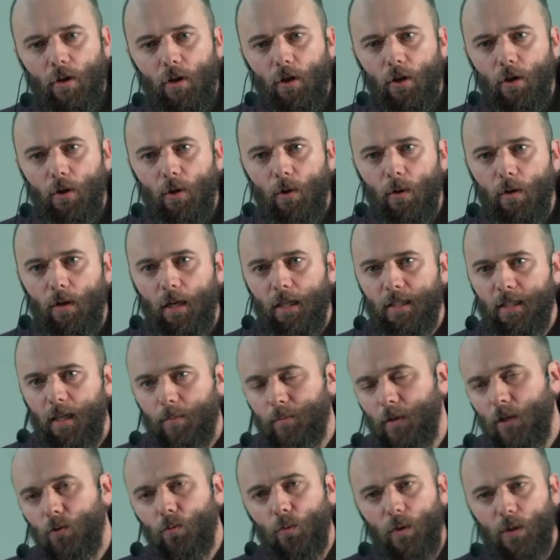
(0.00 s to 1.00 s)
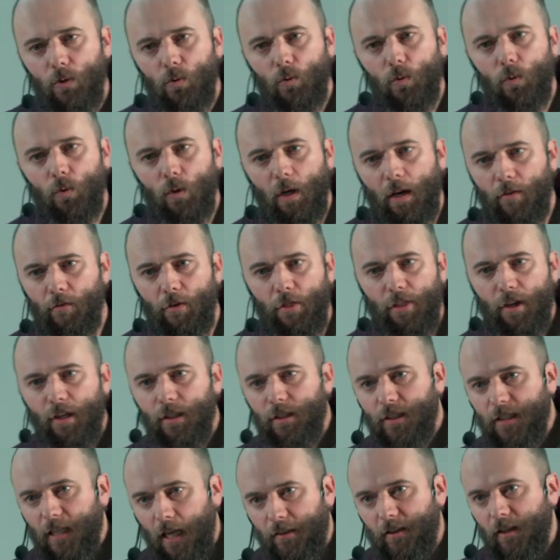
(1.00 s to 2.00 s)
uh, except that we do
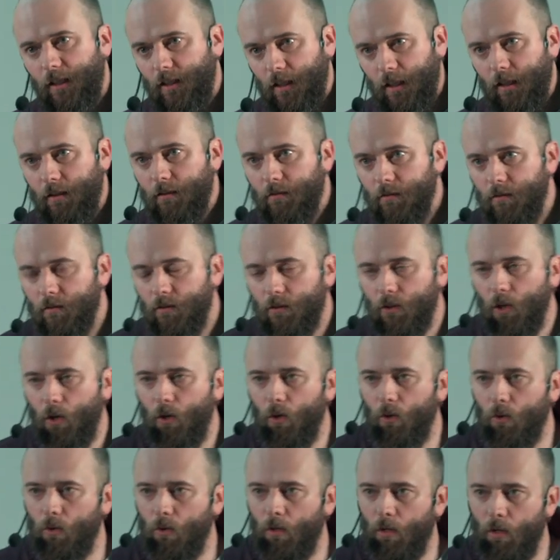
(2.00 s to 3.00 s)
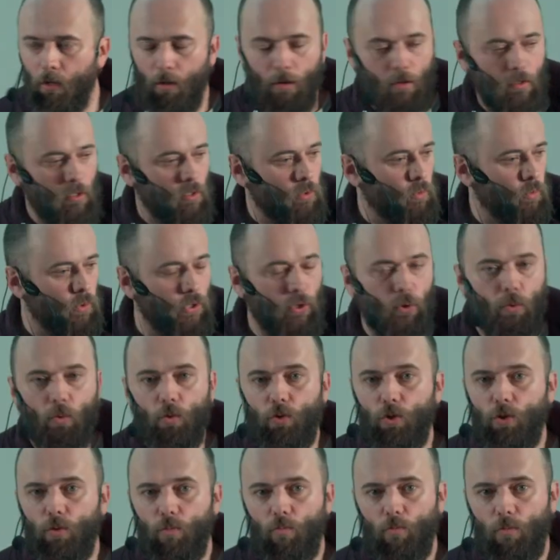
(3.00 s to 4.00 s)
everything statically so we
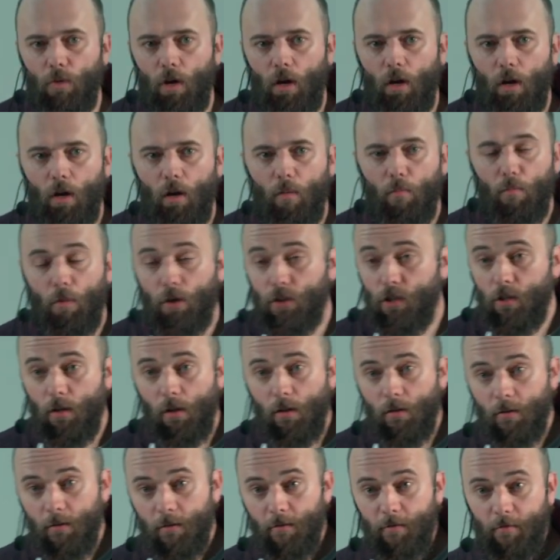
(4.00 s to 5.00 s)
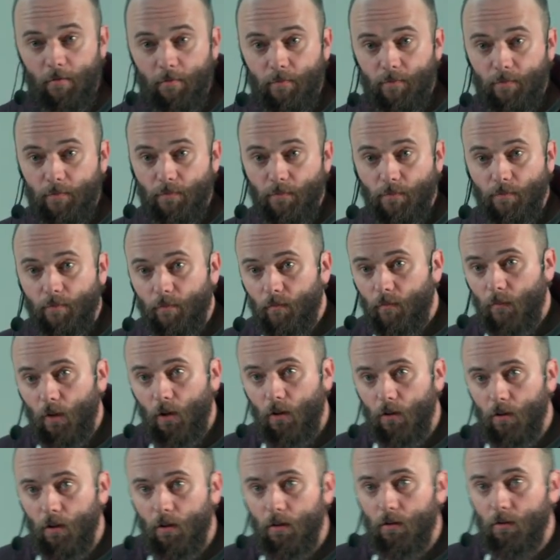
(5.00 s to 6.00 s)
use uh, musl
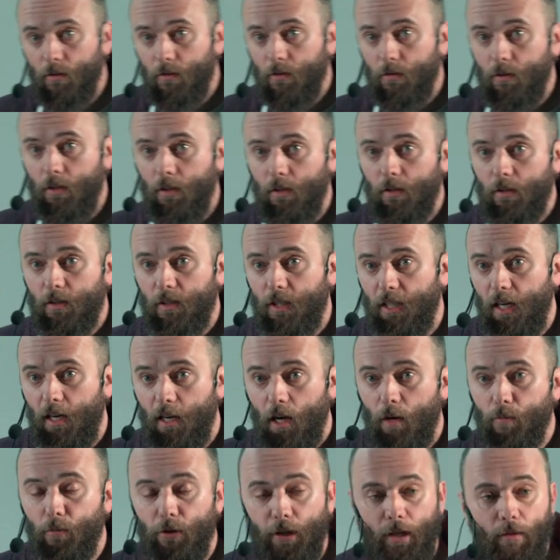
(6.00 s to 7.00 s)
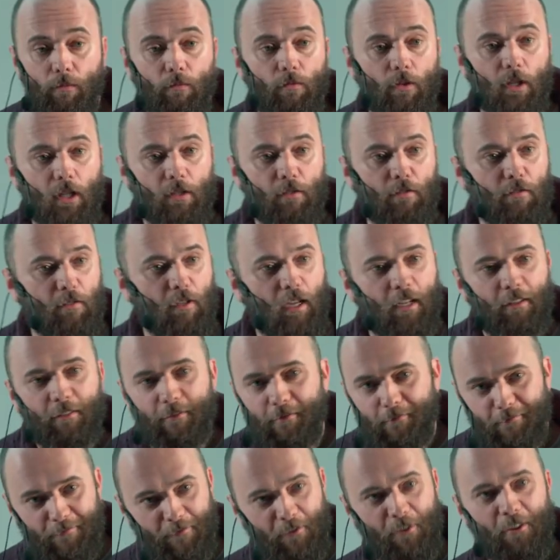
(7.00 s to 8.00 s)
uh, the c library that
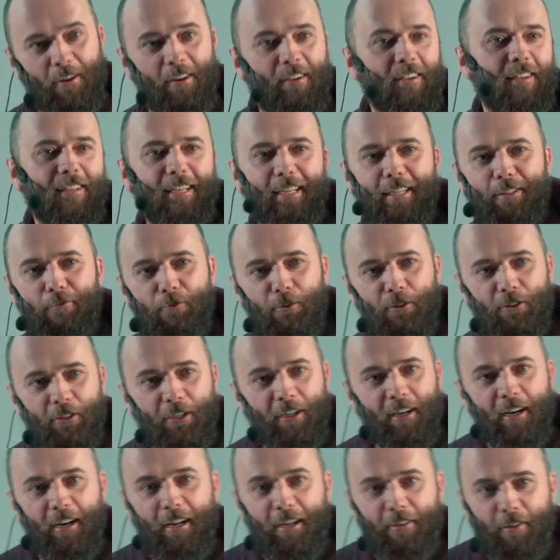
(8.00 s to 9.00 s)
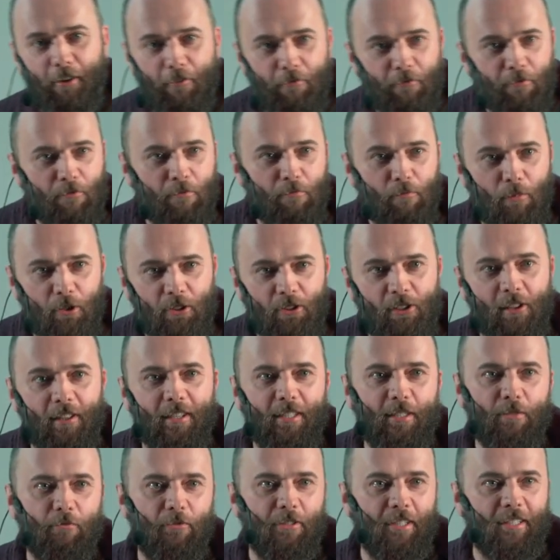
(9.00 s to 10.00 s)
and interestingly enough
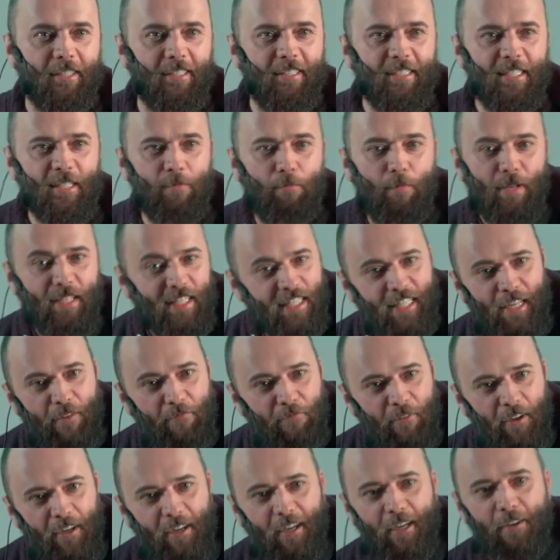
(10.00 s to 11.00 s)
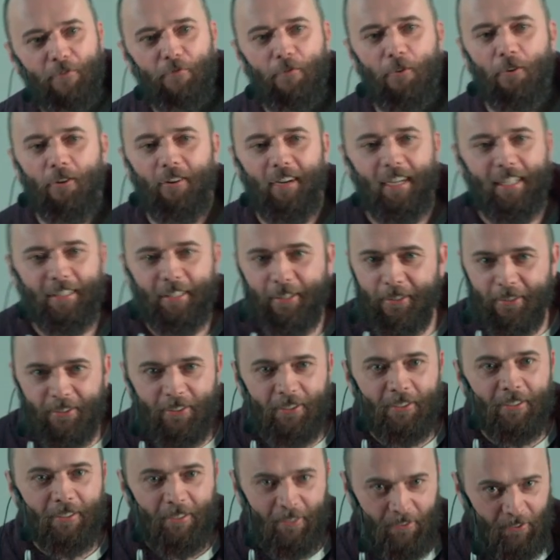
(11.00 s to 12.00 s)
musl is written specifically for
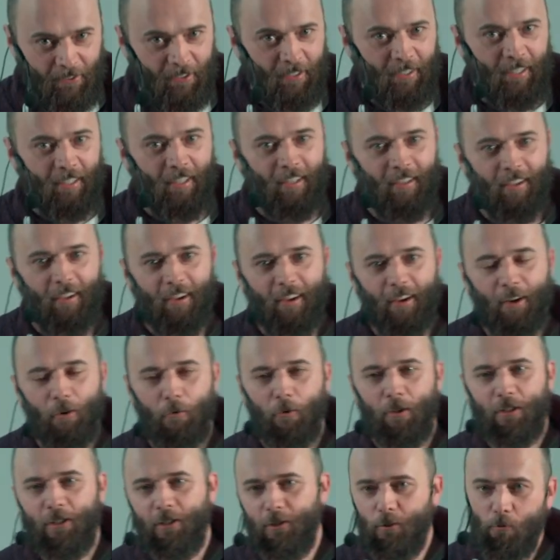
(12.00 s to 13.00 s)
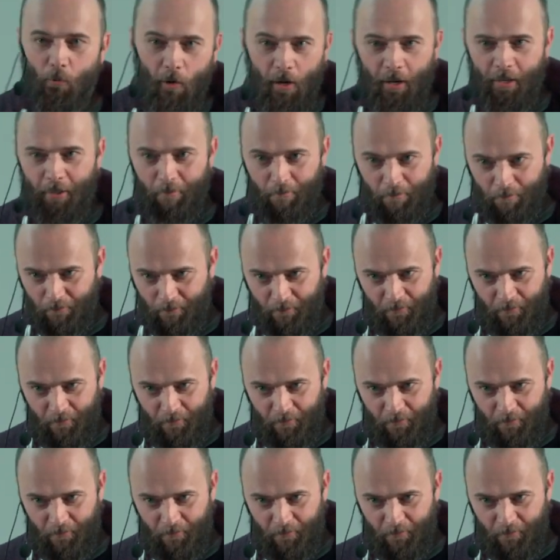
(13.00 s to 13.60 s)
linux uh, which is why